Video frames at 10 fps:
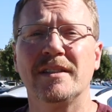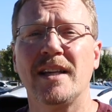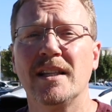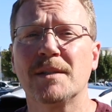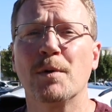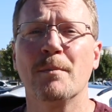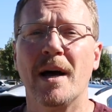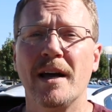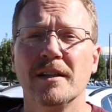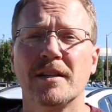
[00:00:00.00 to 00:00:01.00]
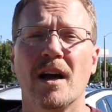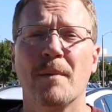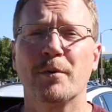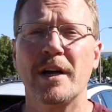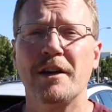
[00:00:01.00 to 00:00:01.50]
cents per mile to
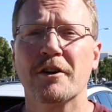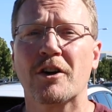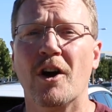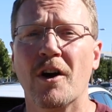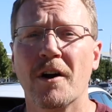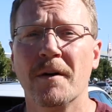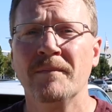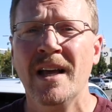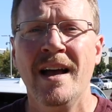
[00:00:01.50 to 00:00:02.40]
operate your car.